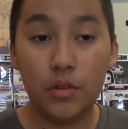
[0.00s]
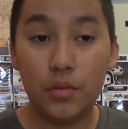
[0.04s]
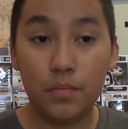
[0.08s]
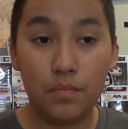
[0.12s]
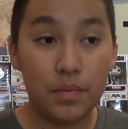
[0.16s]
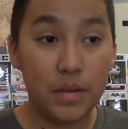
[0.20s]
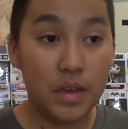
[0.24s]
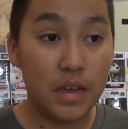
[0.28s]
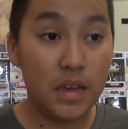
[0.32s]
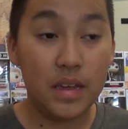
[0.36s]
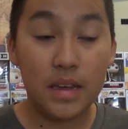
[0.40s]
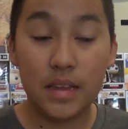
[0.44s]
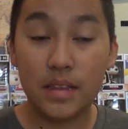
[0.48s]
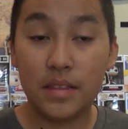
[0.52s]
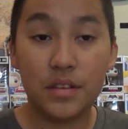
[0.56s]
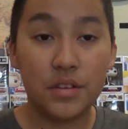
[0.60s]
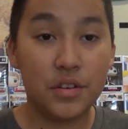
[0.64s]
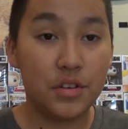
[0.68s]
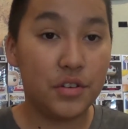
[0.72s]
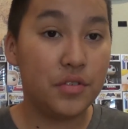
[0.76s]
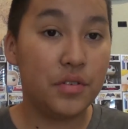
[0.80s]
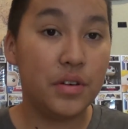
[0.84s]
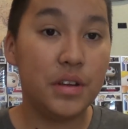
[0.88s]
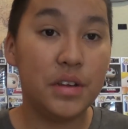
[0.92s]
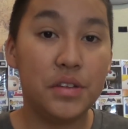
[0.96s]
being in the
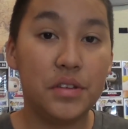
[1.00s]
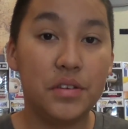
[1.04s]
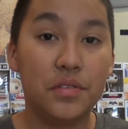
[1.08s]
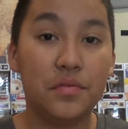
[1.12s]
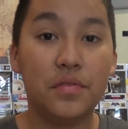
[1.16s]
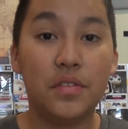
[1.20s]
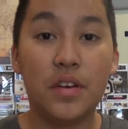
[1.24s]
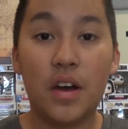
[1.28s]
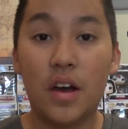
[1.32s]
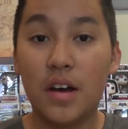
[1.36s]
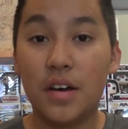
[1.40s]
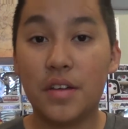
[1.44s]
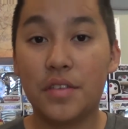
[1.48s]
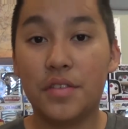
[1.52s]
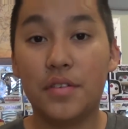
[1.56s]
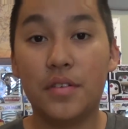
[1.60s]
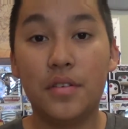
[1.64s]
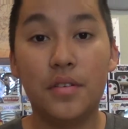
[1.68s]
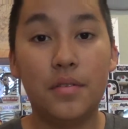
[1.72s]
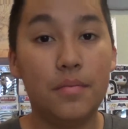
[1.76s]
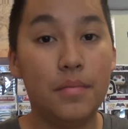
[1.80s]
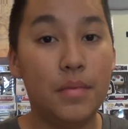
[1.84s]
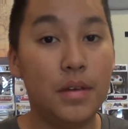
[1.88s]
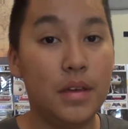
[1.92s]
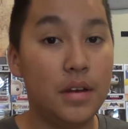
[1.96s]
streets of
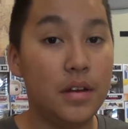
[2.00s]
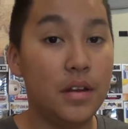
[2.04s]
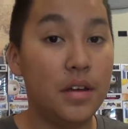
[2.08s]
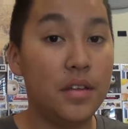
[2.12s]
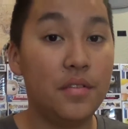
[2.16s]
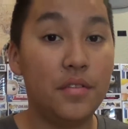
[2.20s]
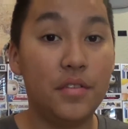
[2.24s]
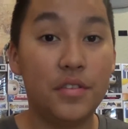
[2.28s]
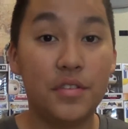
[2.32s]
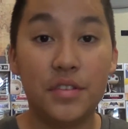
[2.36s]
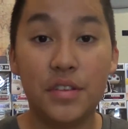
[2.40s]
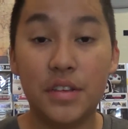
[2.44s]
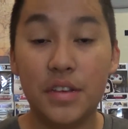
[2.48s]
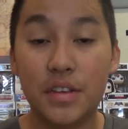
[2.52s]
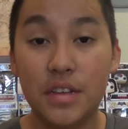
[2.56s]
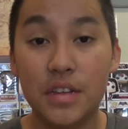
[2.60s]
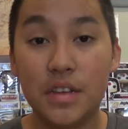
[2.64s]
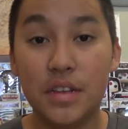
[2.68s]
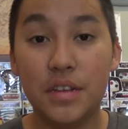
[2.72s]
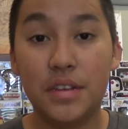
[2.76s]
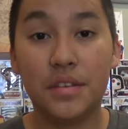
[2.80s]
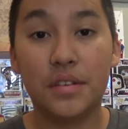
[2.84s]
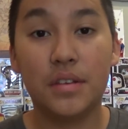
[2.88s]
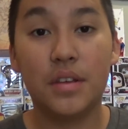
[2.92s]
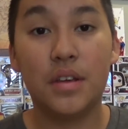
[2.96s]
Gotham and other
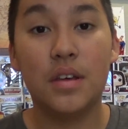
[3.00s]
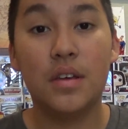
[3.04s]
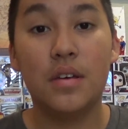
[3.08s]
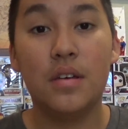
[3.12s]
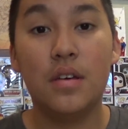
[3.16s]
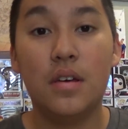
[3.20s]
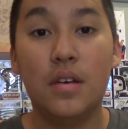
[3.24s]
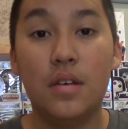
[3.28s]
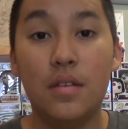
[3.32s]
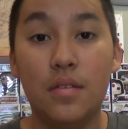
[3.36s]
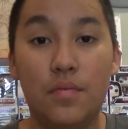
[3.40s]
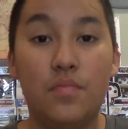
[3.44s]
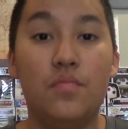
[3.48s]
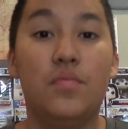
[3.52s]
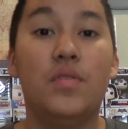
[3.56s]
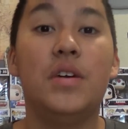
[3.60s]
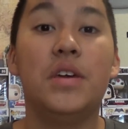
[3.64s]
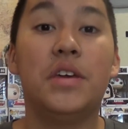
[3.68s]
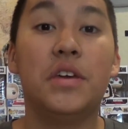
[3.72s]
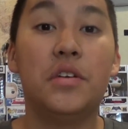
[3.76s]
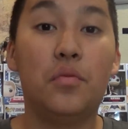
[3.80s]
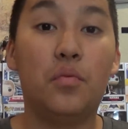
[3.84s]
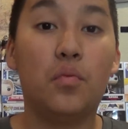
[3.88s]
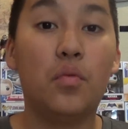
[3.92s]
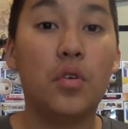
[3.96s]
cities. They
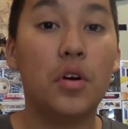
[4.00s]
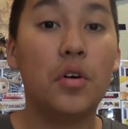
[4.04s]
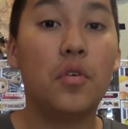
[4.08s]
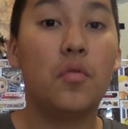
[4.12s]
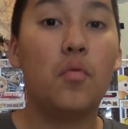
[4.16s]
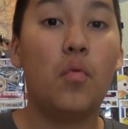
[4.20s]
could work